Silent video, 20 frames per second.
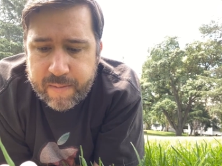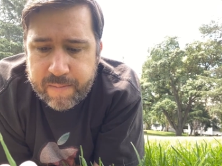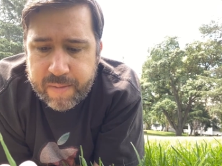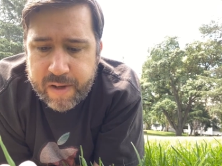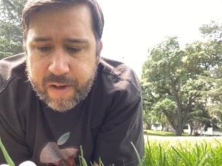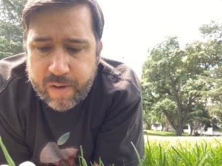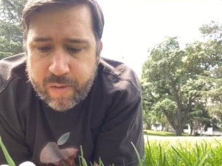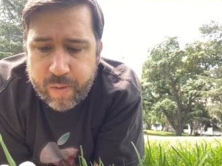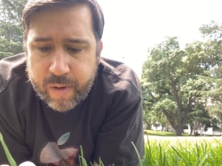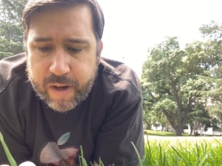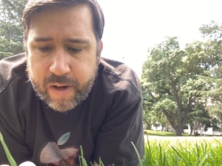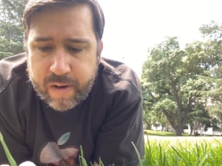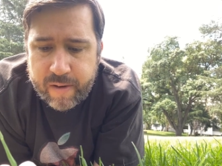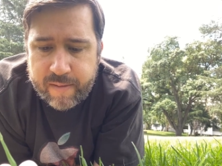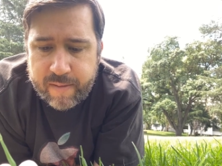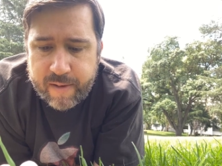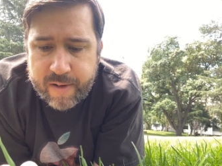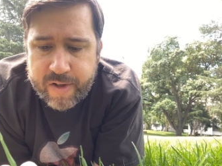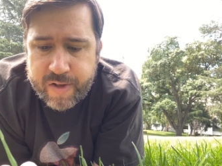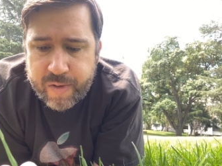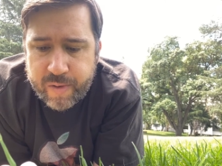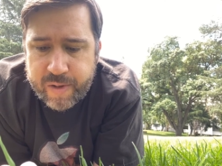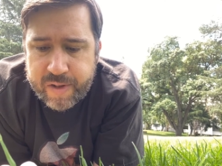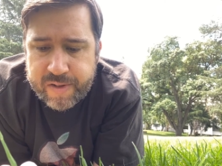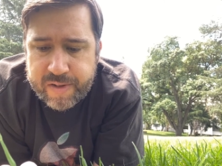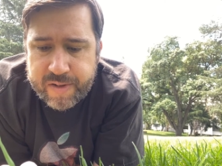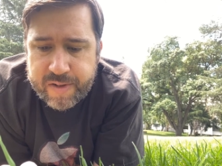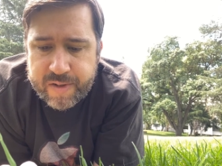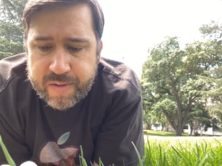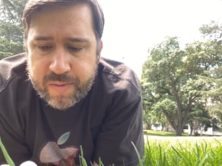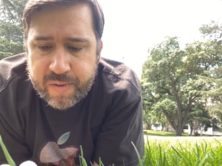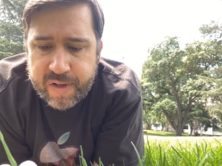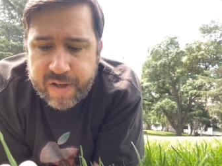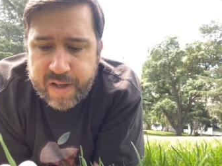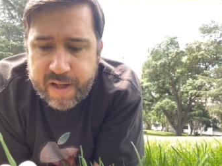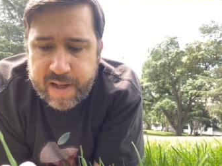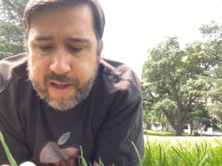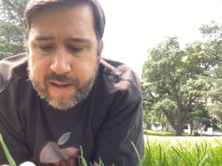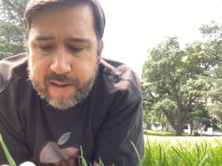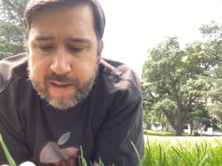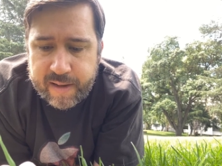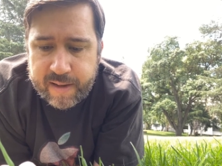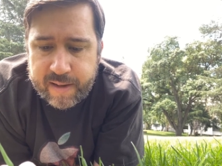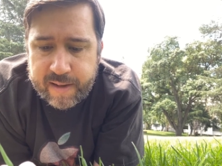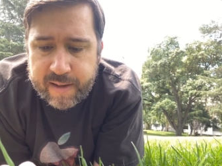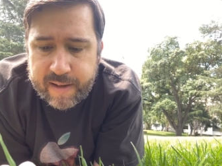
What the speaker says: be aware of our choices when healing.